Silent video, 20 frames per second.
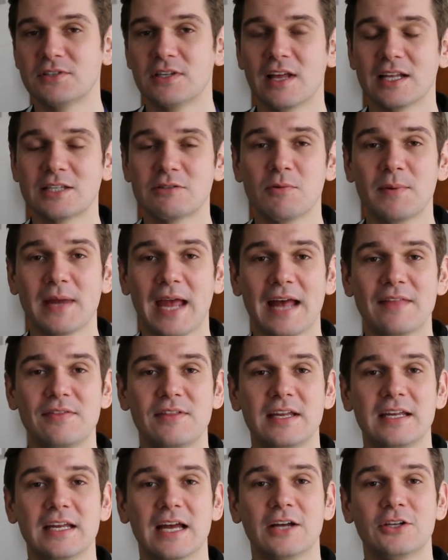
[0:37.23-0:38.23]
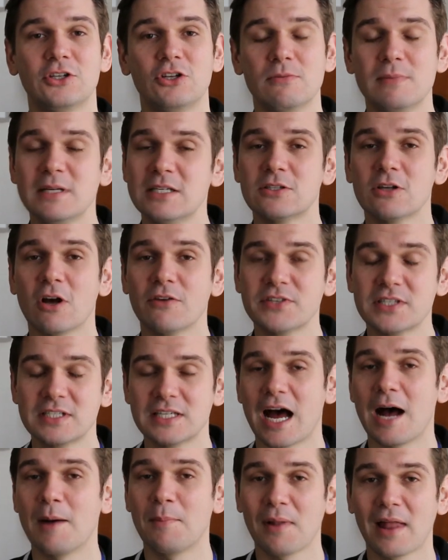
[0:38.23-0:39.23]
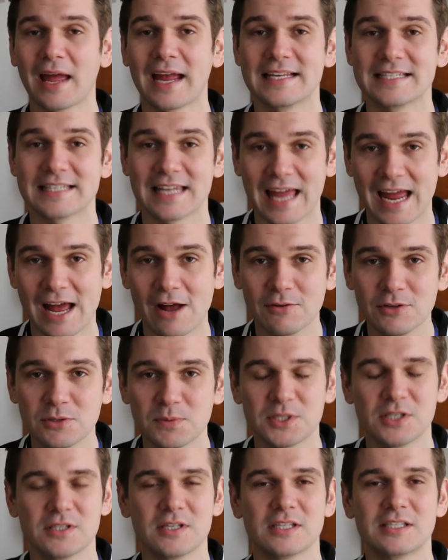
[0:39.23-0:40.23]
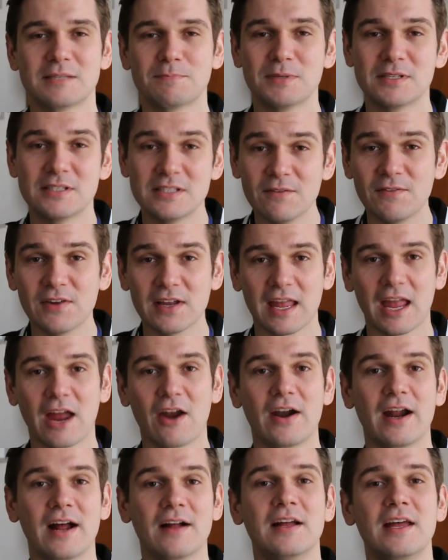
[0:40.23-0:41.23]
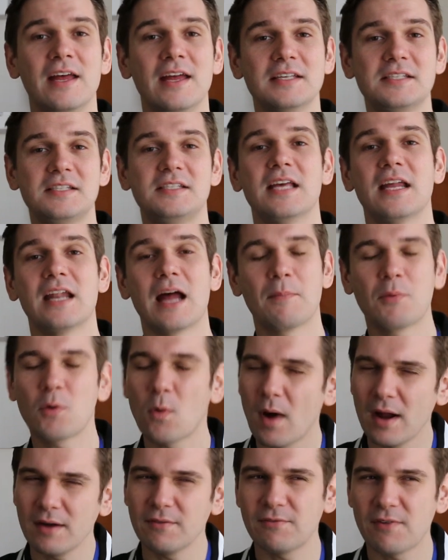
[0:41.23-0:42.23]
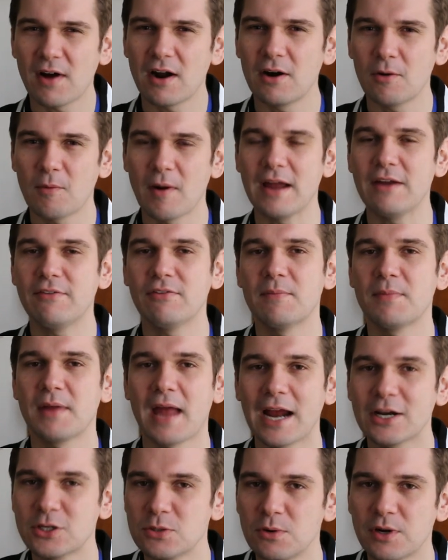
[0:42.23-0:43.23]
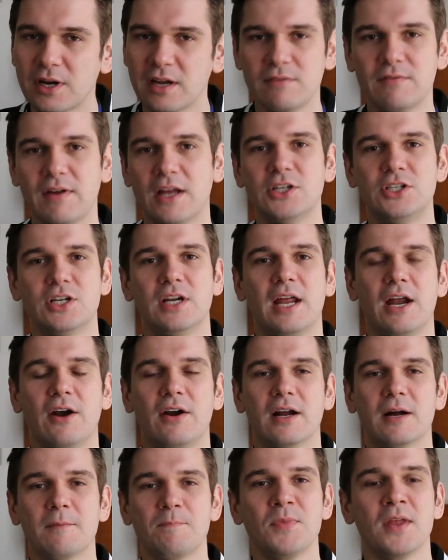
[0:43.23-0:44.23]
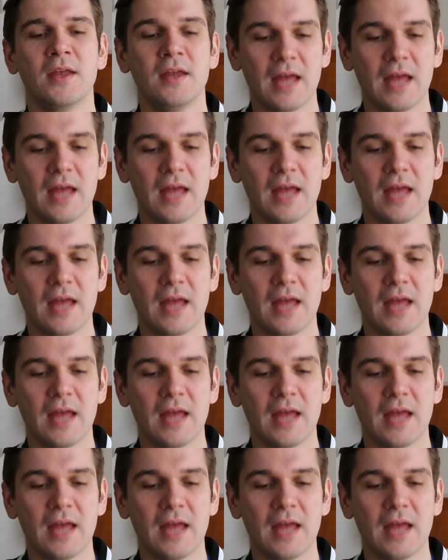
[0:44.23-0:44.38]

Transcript: So that's where we had the Ubisoft Star Players Lounge, which is a specific area set up quite far away from the actual convention area.